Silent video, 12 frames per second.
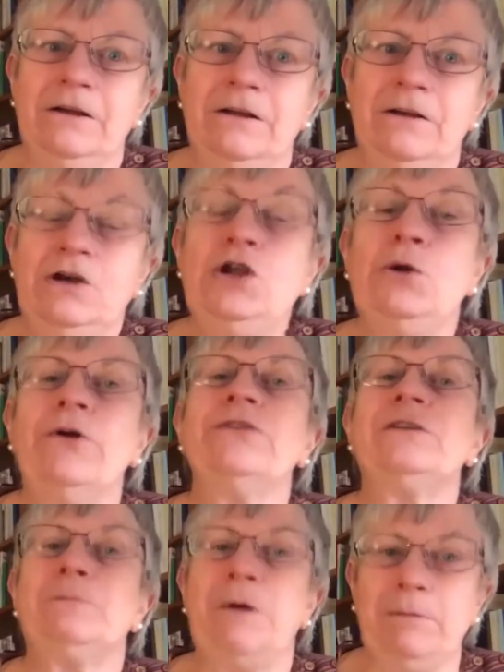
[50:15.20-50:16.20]

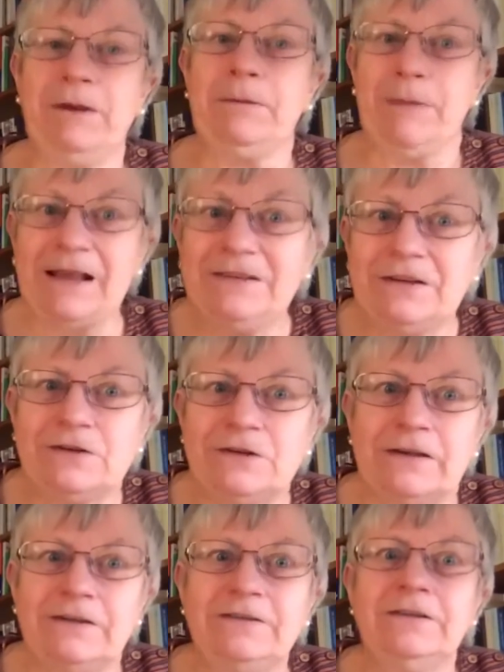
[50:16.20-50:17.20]
nuanced public
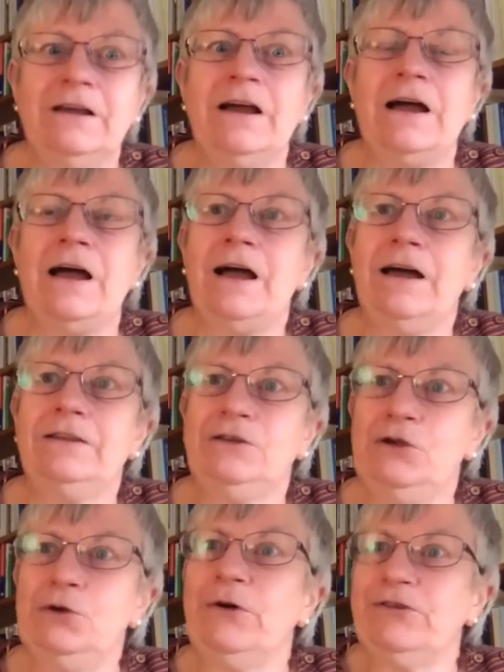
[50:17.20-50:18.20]
messages, and
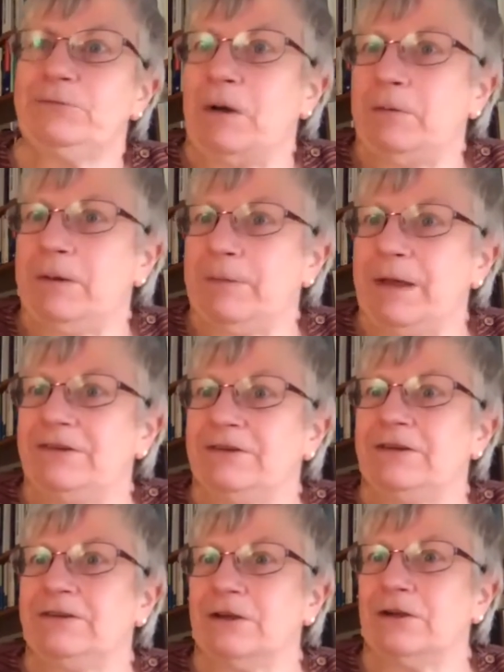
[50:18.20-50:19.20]
nuanced public
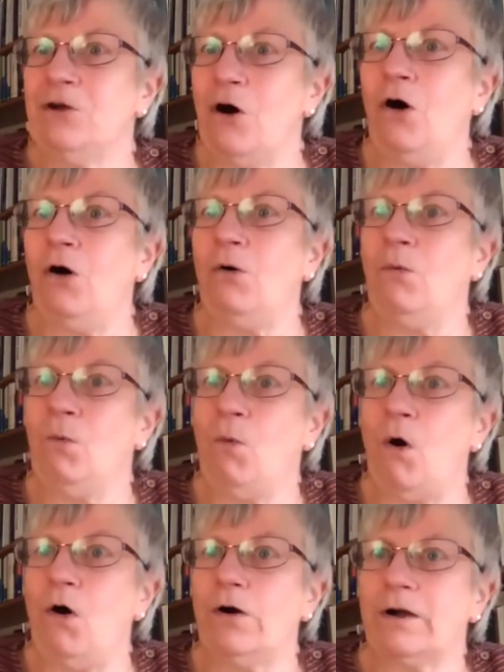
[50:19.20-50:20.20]
messages are not
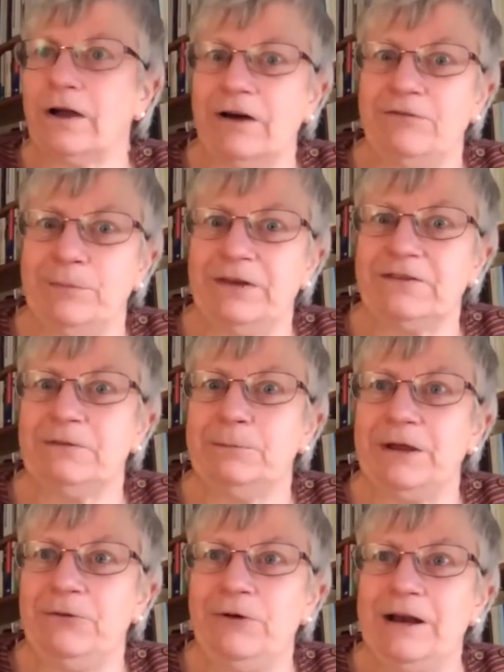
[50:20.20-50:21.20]
what governments have
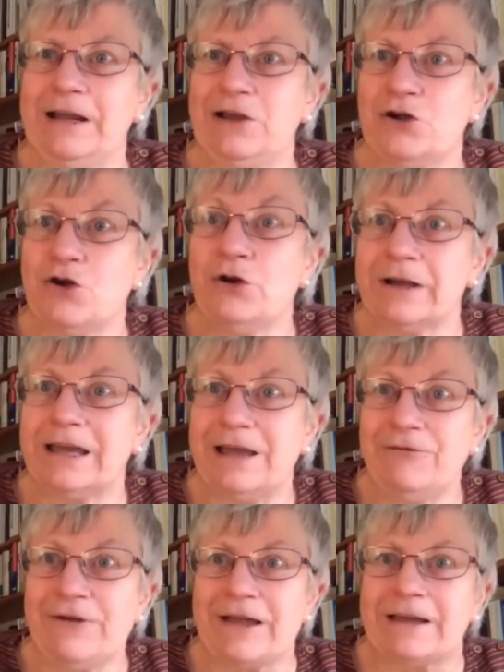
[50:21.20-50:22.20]
been really good at
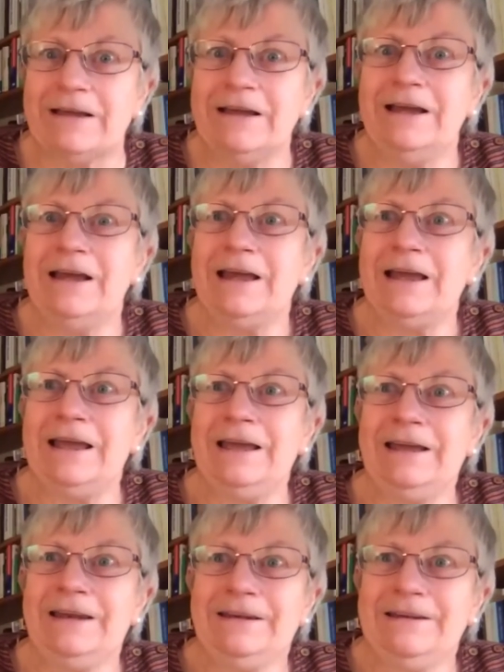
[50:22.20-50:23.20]
giving
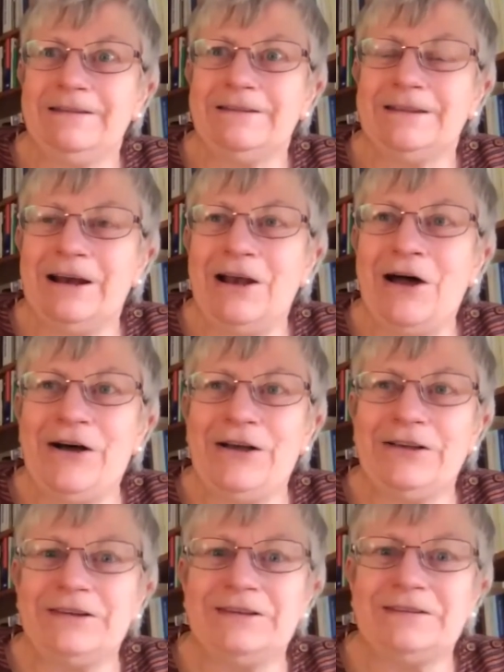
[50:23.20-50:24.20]
in the
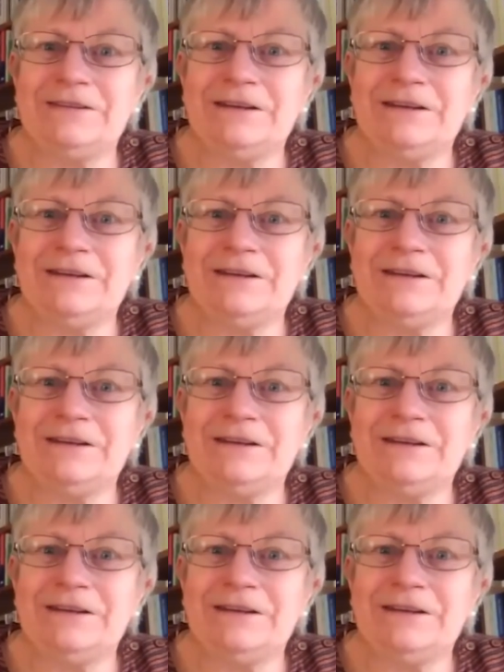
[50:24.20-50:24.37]
last